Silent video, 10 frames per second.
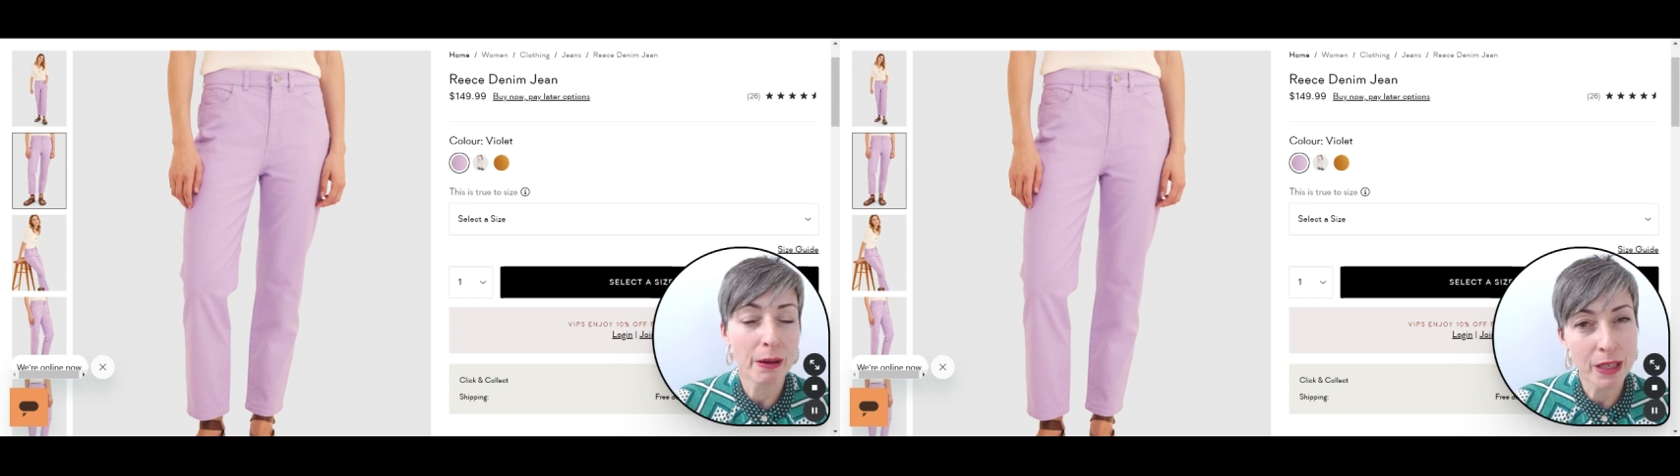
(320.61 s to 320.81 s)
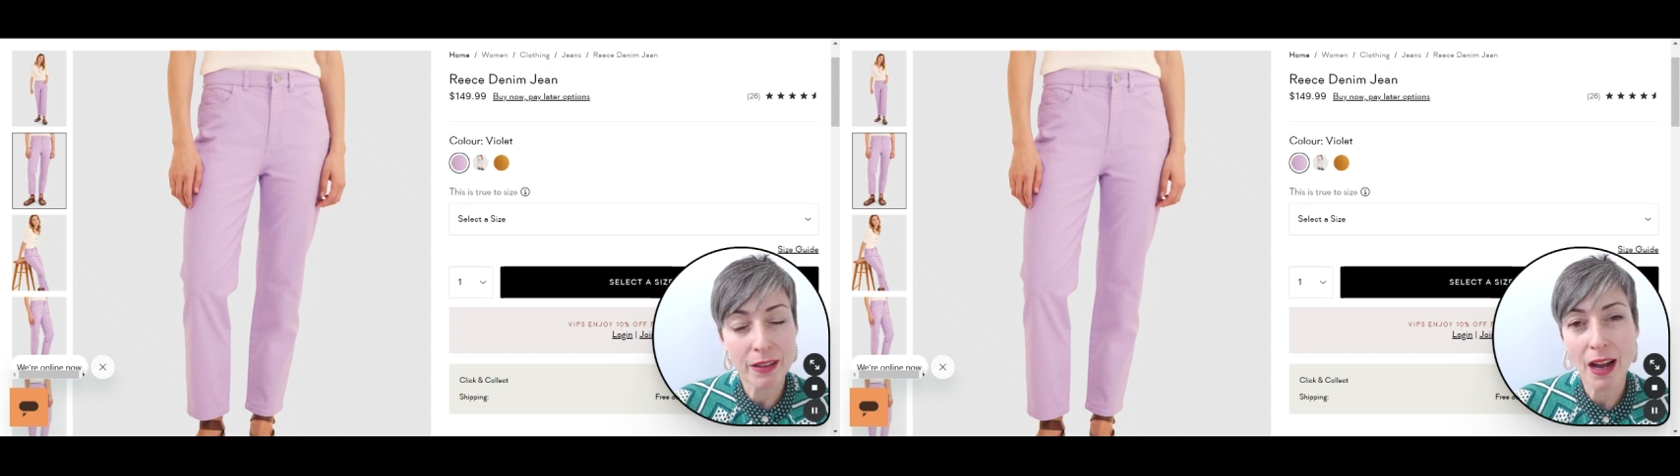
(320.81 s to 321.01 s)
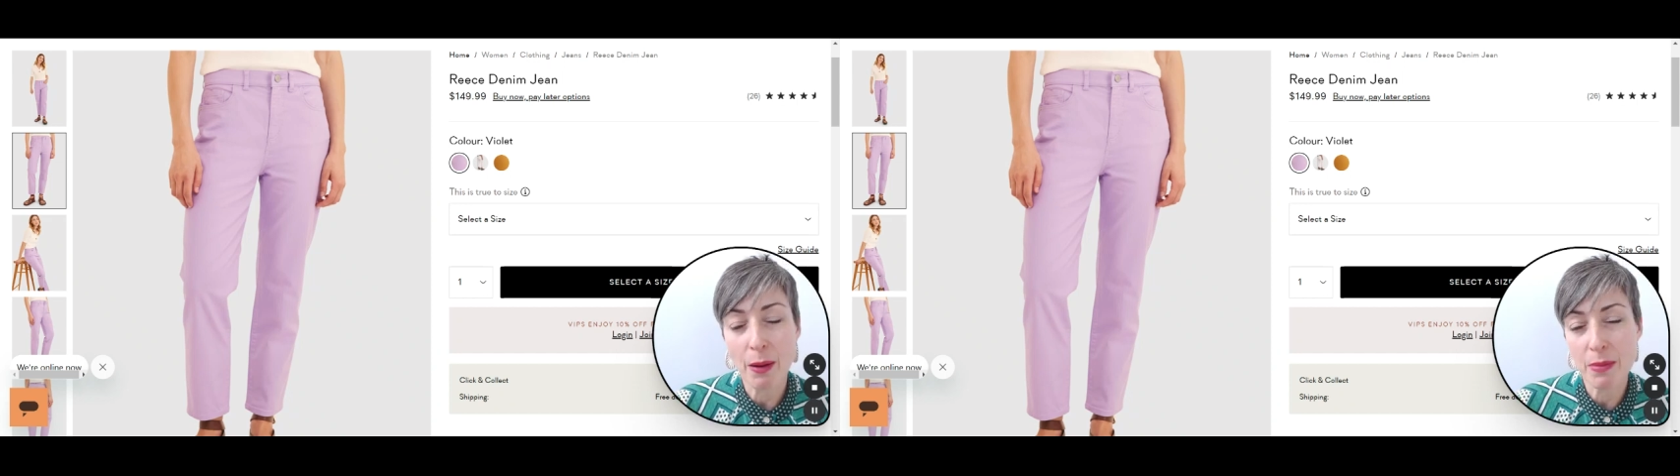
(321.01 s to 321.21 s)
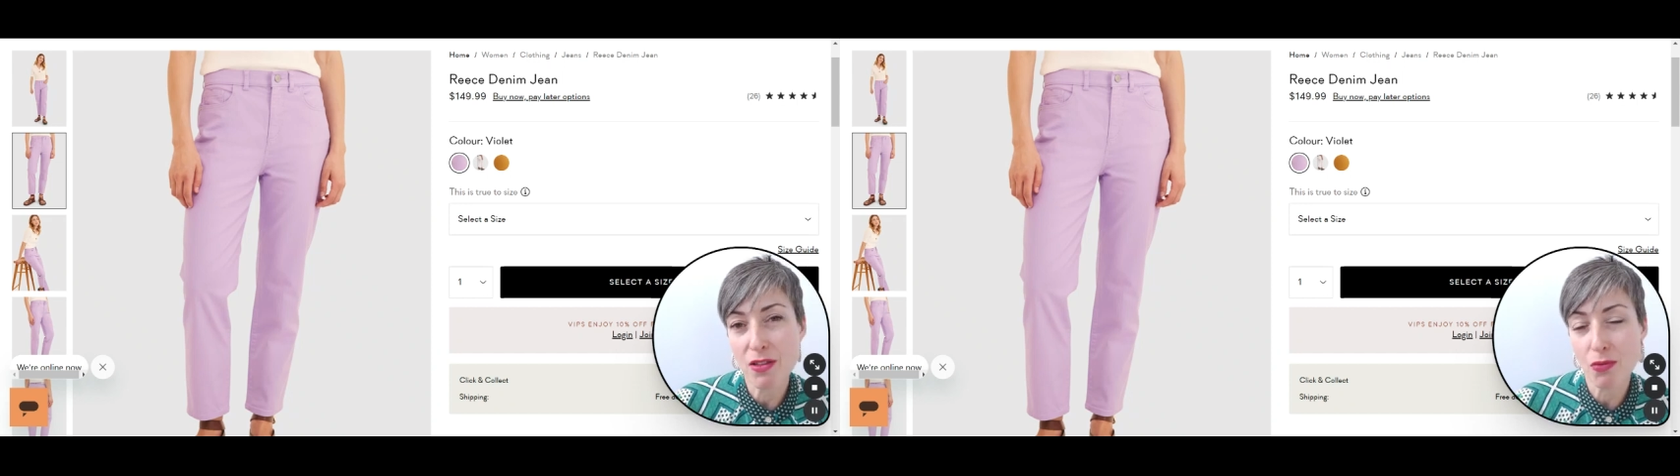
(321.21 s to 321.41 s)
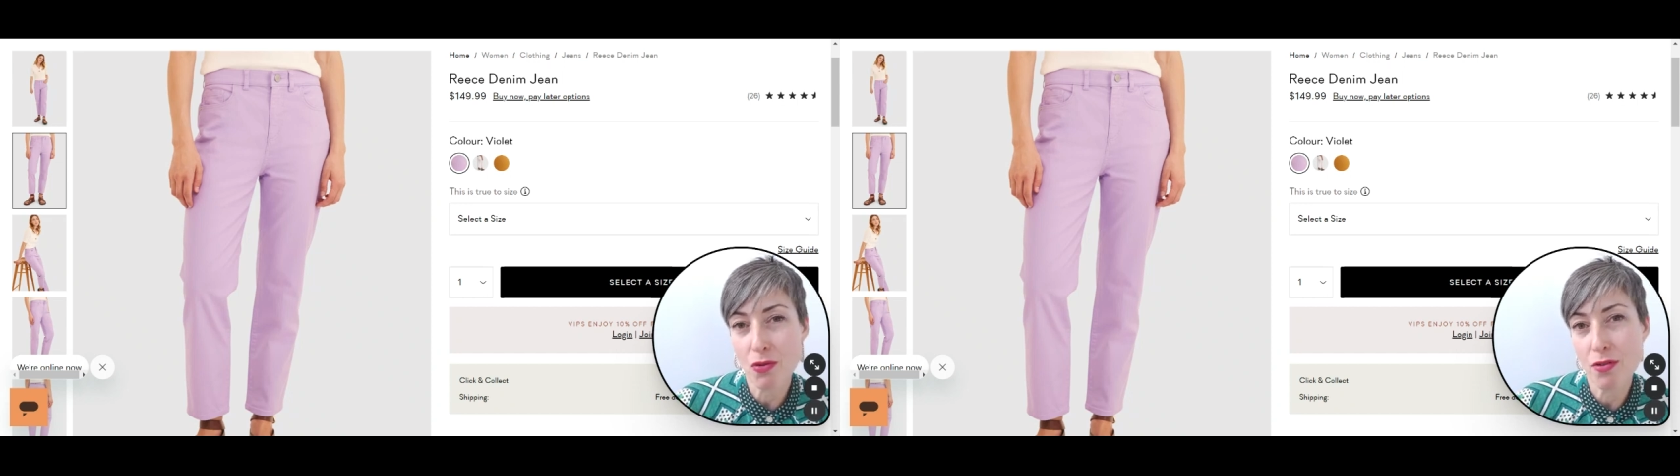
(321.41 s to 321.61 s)
feminine
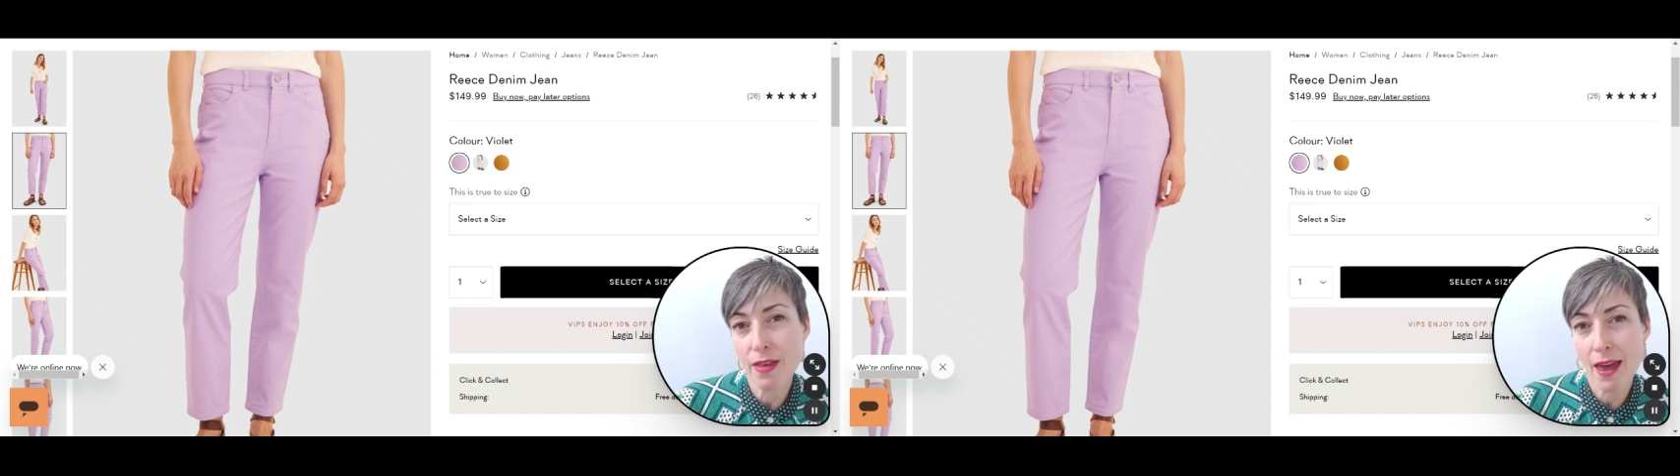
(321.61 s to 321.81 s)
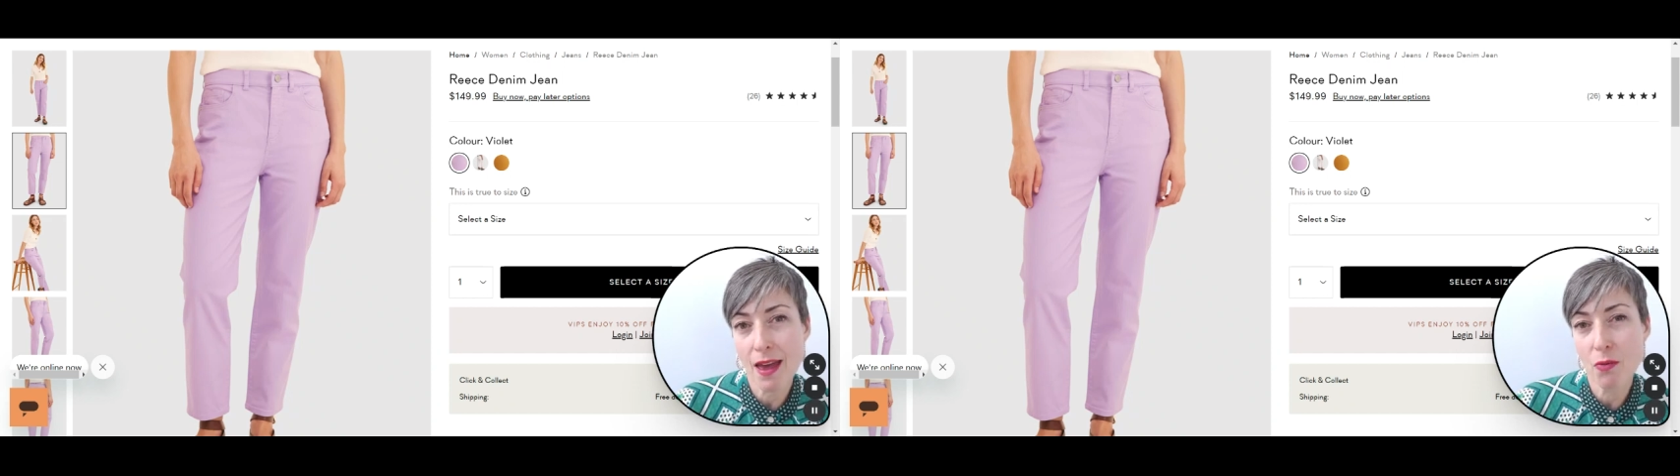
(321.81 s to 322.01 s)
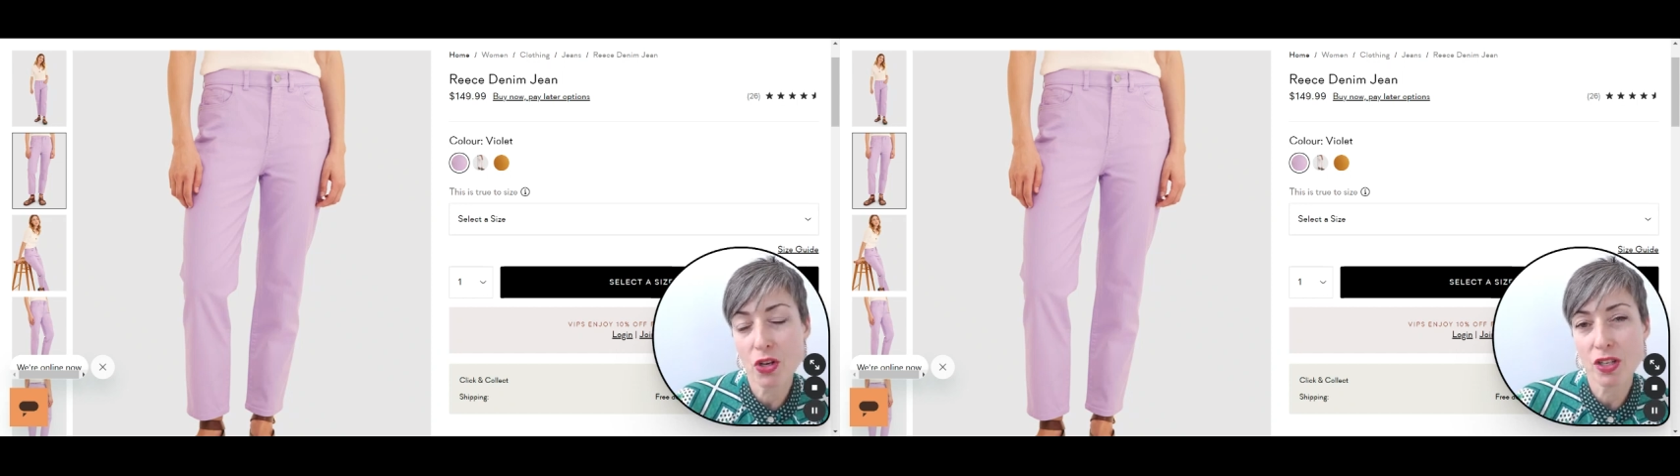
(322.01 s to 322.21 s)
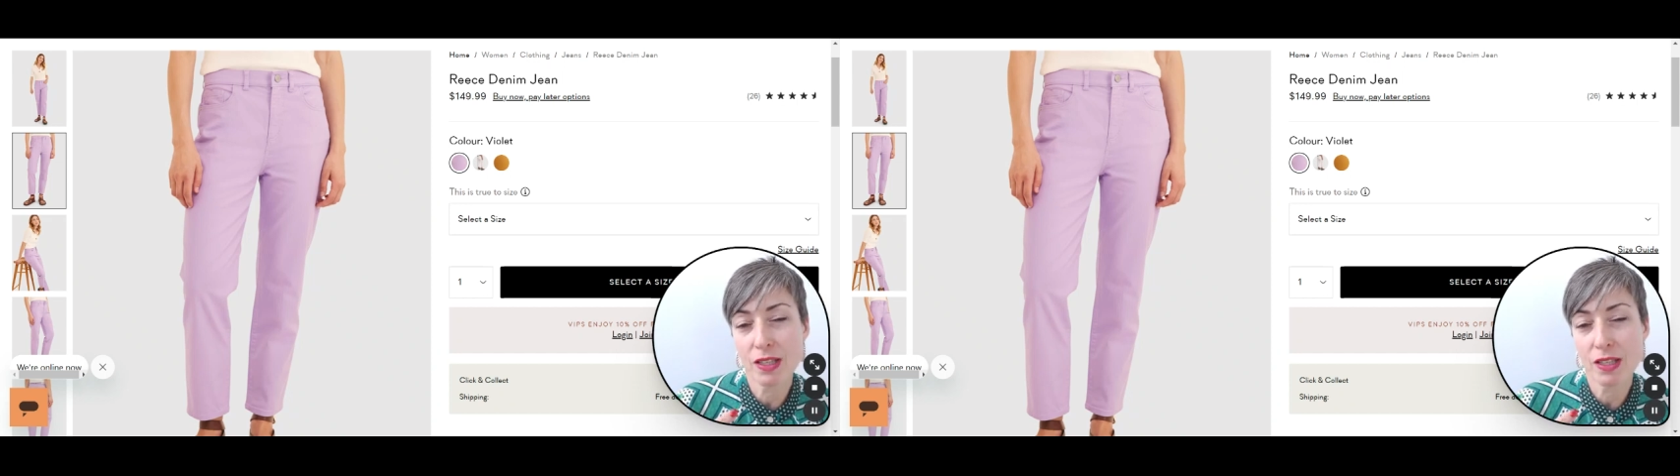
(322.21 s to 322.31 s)
coming through there,